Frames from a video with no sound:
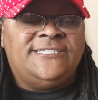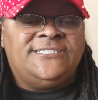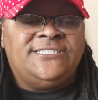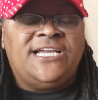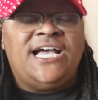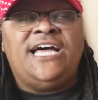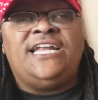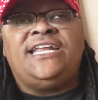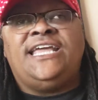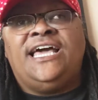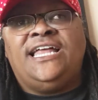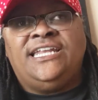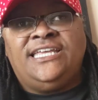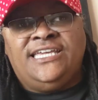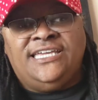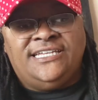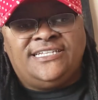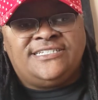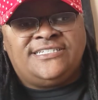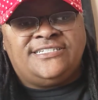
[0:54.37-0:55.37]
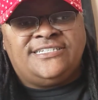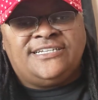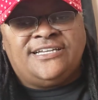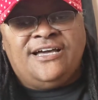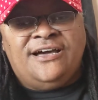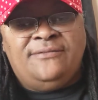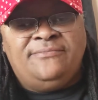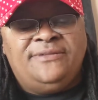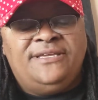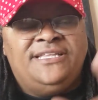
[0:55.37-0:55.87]
John Elliott's to
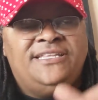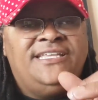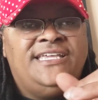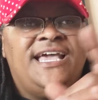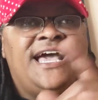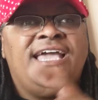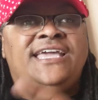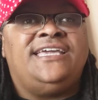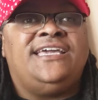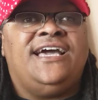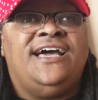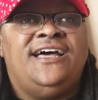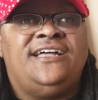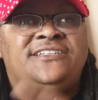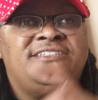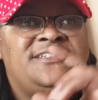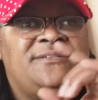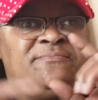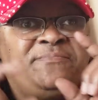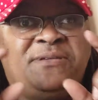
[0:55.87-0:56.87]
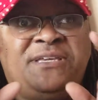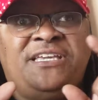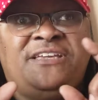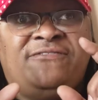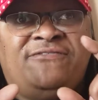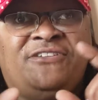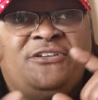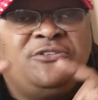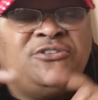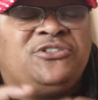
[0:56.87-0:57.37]
come in, the icons, the pink
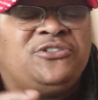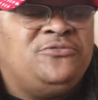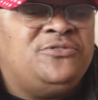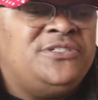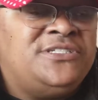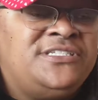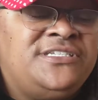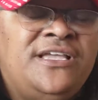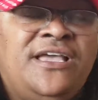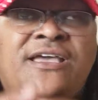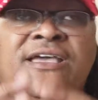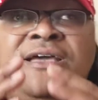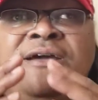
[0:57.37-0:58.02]
fuchsia ones.